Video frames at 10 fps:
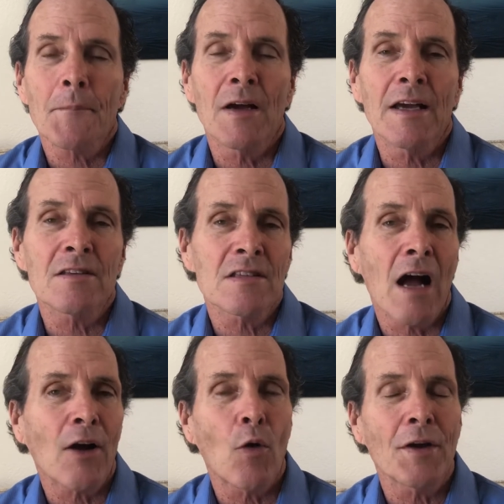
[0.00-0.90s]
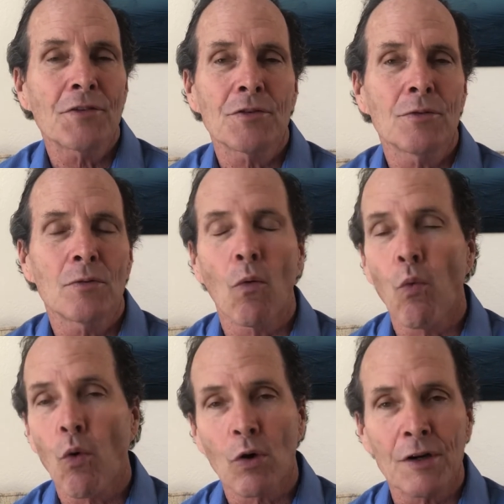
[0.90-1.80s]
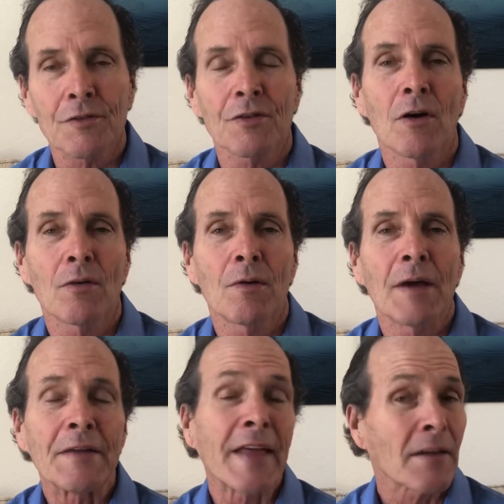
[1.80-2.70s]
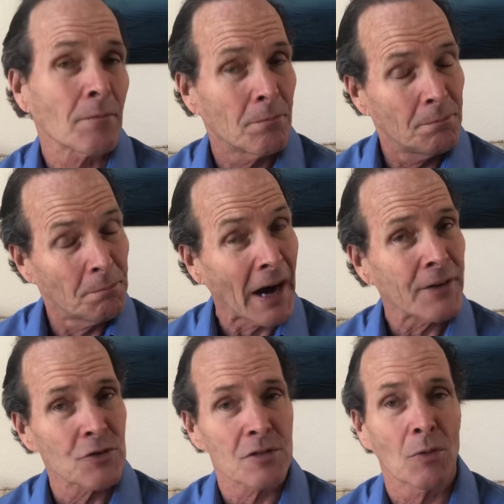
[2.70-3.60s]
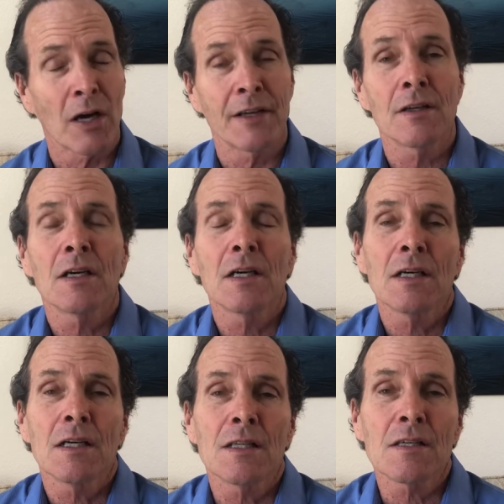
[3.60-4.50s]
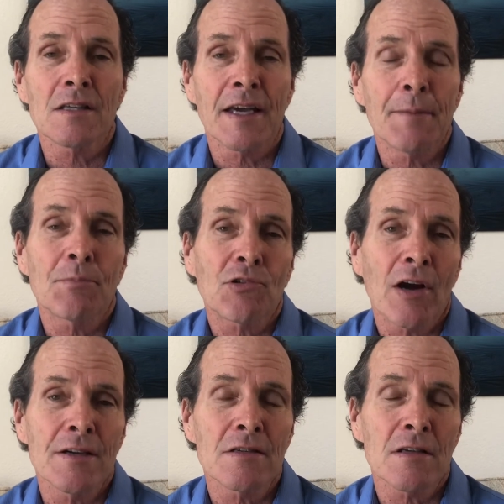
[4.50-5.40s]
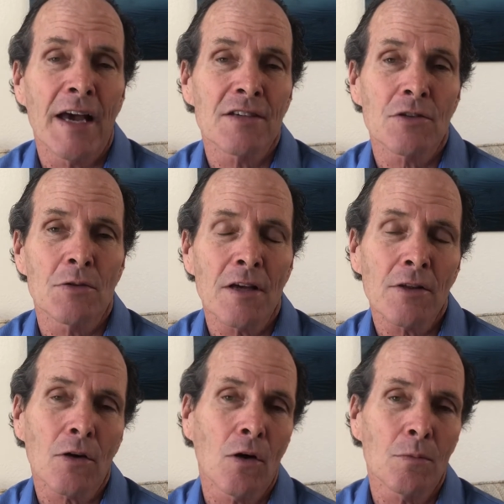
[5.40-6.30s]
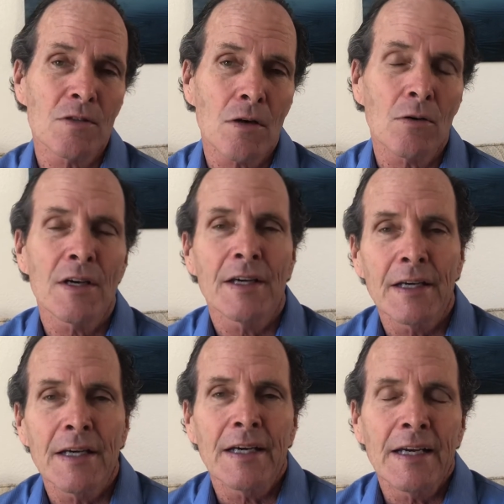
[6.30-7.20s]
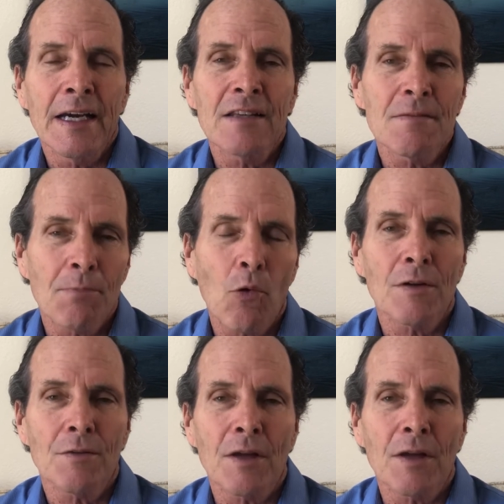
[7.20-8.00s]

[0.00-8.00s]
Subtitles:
it's not going to warrant, in that buyer's mind, the same price as those other homes. So it's important